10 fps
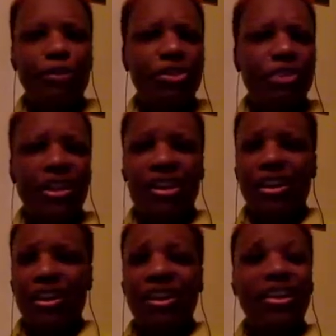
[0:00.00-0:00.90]
right?
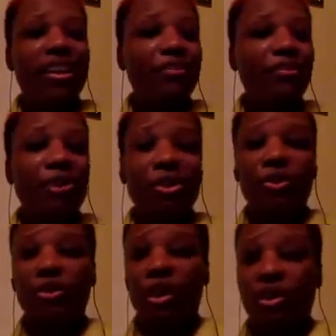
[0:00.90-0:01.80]
Like everywhere you go
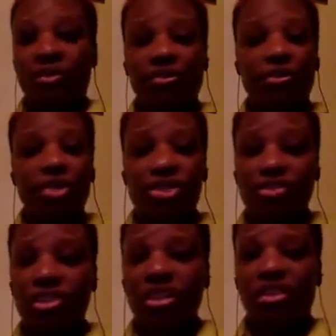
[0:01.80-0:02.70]
had a fruit tree.
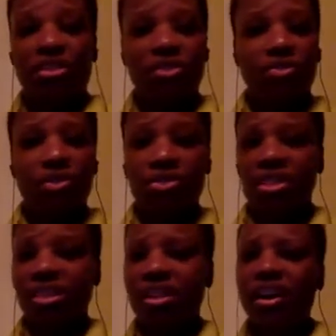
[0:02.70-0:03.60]
There was fruit tree in the
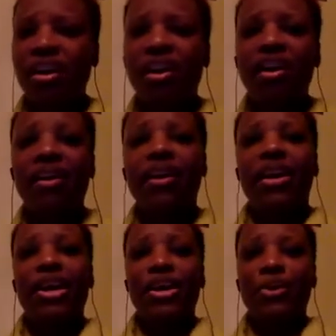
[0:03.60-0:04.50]
yard.
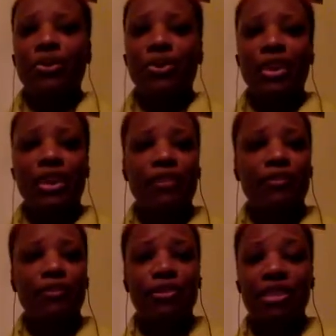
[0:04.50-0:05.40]
You could get
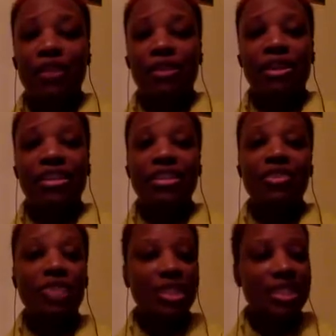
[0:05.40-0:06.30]
fruits. I mean, that is, to
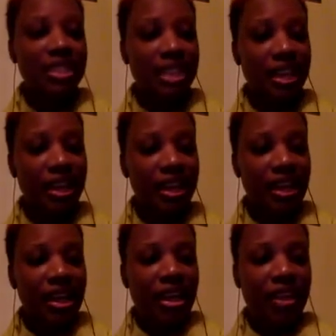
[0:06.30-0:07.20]
this day,
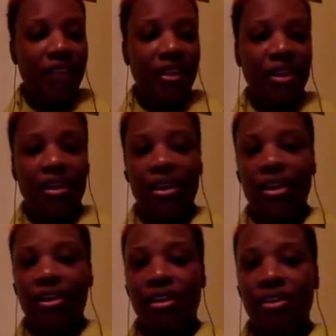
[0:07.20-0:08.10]
living in
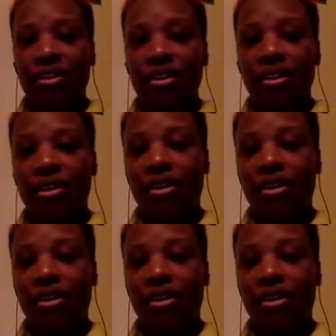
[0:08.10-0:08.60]
the